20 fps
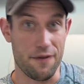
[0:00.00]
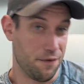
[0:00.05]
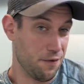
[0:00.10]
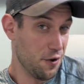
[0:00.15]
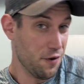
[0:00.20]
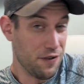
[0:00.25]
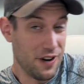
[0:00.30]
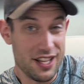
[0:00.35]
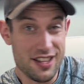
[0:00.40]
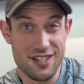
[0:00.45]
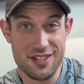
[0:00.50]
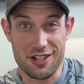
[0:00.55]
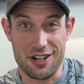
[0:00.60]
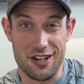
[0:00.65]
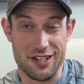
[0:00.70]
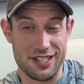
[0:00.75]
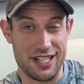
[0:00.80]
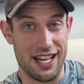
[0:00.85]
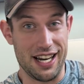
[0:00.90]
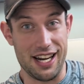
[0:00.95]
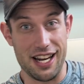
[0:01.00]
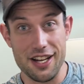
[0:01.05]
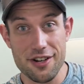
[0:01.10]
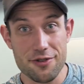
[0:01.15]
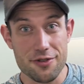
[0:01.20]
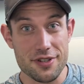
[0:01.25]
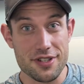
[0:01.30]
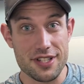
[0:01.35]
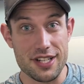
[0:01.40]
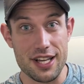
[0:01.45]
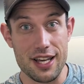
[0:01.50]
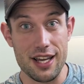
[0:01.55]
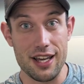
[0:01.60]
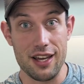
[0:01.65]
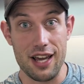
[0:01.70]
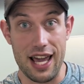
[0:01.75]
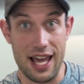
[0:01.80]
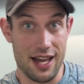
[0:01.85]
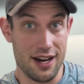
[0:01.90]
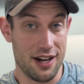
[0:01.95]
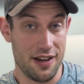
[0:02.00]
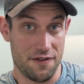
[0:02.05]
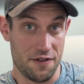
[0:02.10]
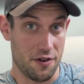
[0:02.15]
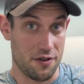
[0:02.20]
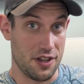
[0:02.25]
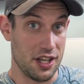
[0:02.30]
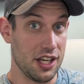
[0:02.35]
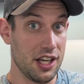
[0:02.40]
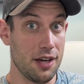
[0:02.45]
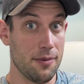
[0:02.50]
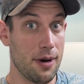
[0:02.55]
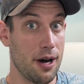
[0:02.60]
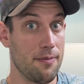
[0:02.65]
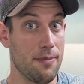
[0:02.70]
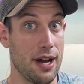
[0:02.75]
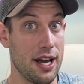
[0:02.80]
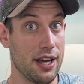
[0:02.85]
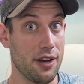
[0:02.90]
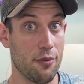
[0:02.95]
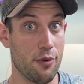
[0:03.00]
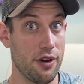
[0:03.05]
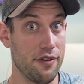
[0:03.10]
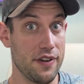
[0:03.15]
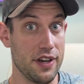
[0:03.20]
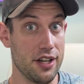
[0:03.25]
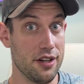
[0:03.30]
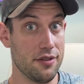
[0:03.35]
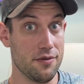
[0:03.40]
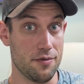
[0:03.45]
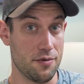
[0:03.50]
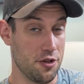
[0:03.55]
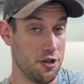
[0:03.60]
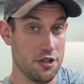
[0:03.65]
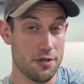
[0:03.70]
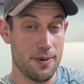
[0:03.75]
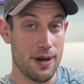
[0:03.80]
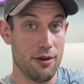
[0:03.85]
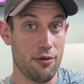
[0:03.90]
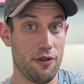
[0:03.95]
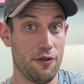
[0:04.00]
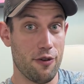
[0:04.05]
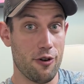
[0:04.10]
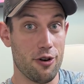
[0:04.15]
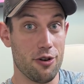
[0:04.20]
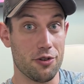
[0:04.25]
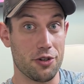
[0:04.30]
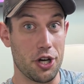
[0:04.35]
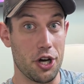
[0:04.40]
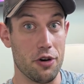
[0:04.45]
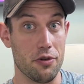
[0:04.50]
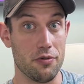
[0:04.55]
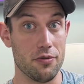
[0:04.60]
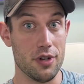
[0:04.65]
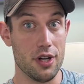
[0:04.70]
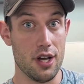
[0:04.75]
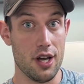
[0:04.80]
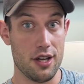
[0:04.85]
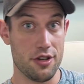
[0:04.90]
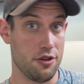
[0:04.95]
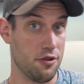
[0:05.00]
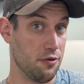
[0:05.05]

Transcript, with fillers: if you find this content interesting and if you're thinking about buying a Rivian, use my referral code.